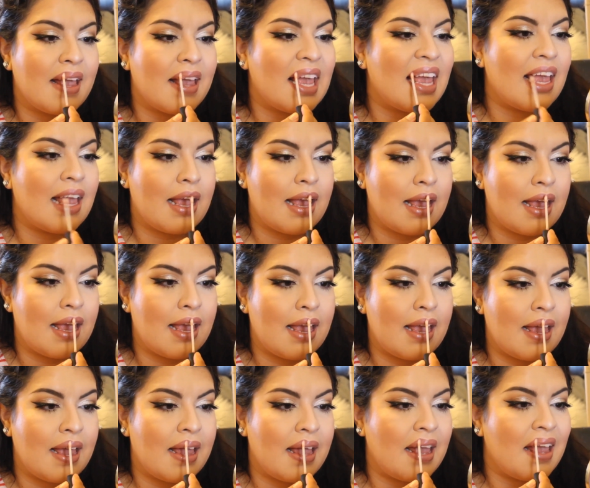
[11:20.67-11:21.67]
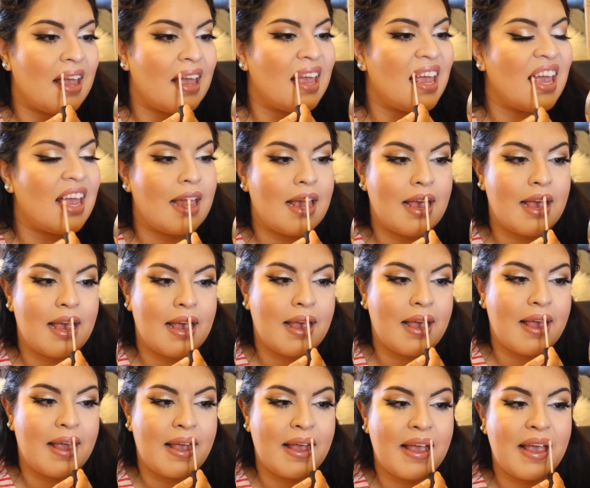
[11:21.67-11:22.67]
with a Tarte lip
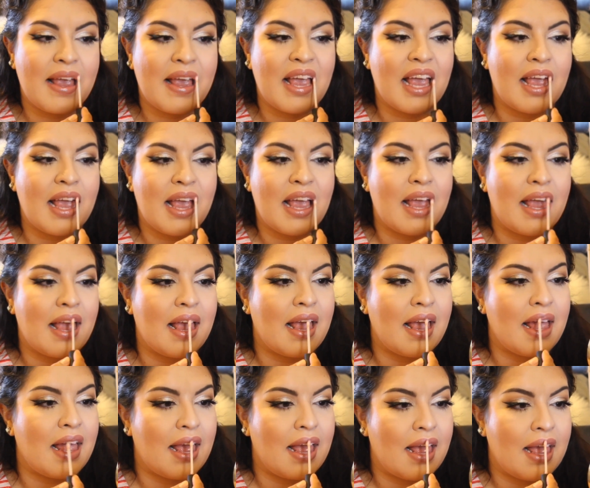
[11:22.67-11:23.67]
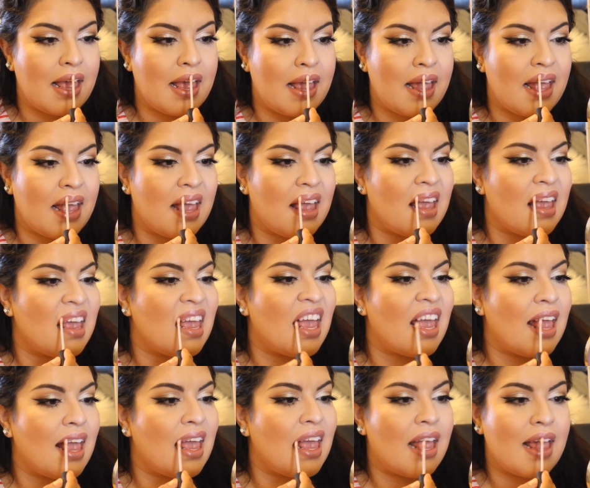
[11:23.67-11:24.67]
gloss, is the sparkly
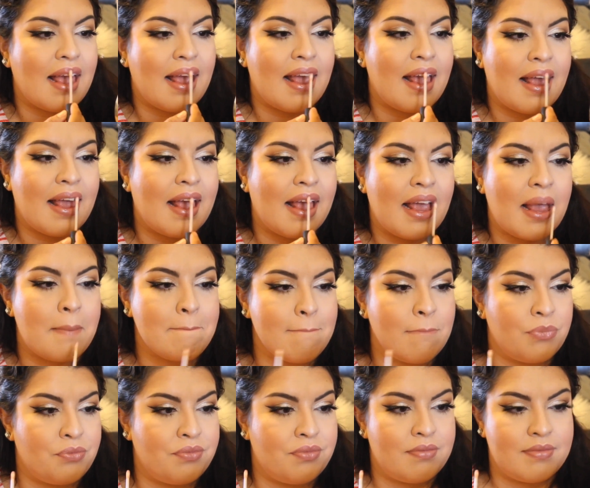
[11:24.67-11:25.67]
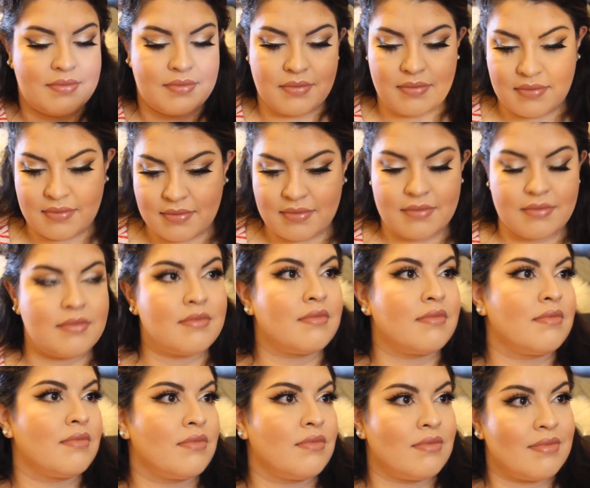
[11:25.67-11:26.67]
one, and I can't remember of the shade. I will
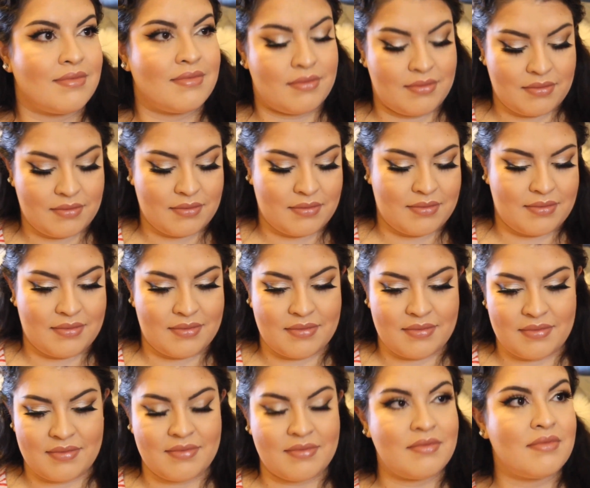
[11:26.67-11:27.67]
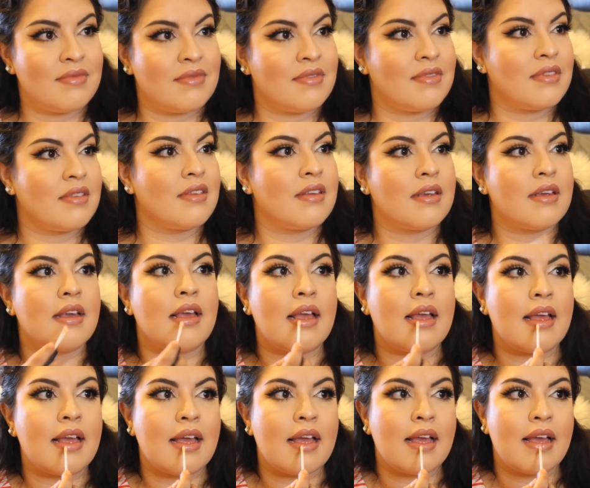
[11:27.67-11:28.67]
list that down below for you guys.
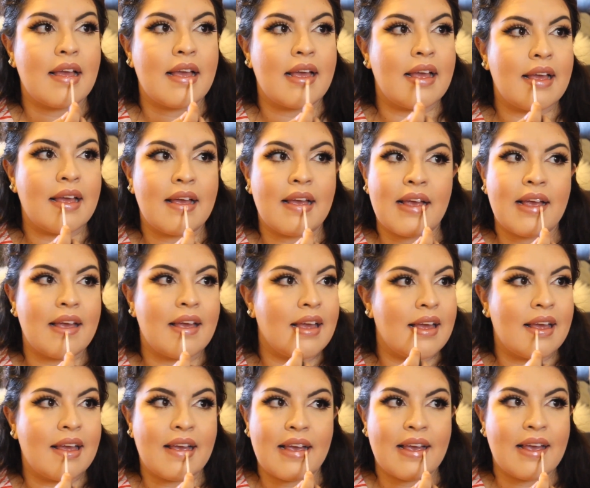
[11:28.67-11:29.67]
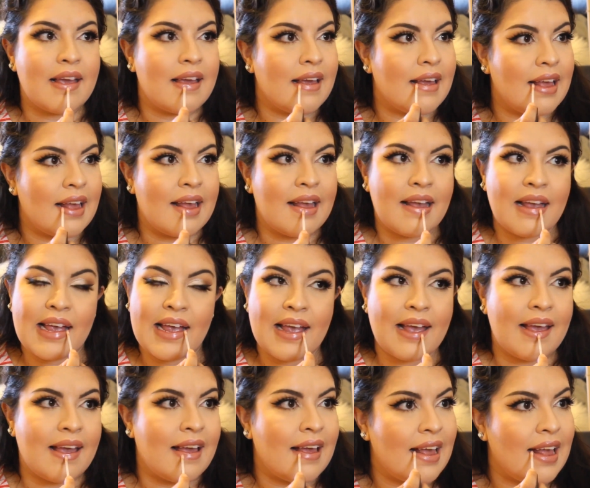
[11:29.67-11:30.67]
And yeah,
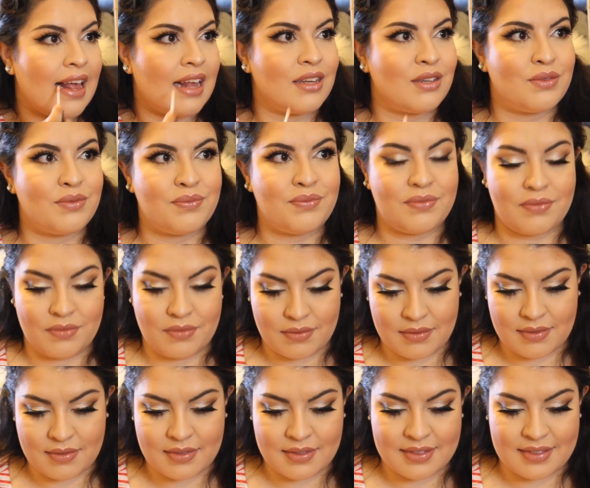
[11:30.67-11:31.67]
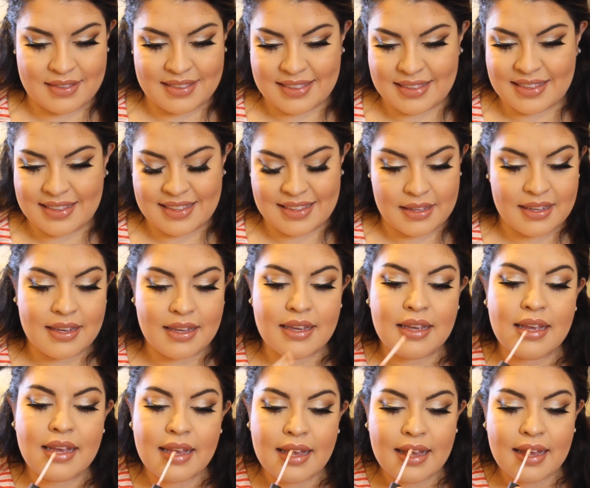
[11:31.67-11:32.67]
I think this is it.
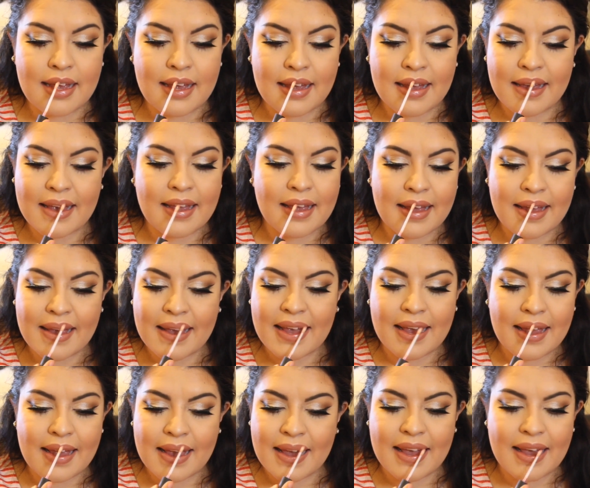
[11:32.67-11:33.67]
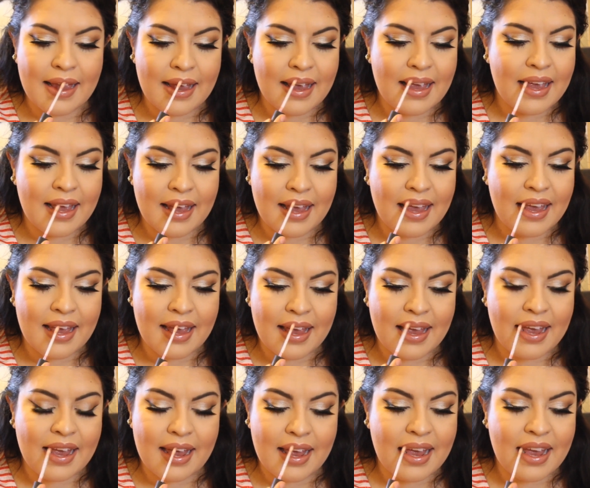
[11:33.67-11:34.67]
I really enjoyed making
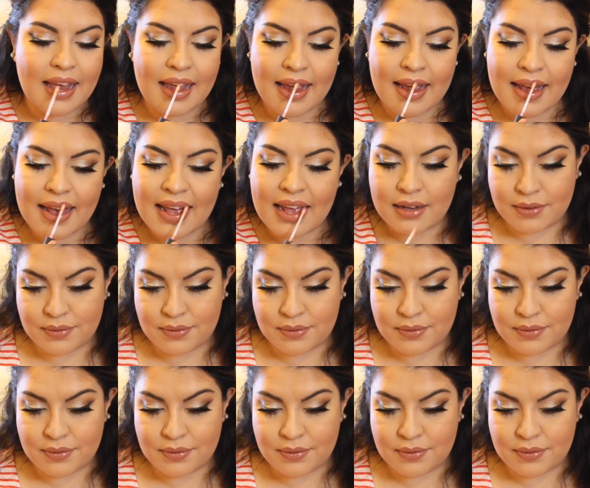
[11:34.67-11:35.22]
this look.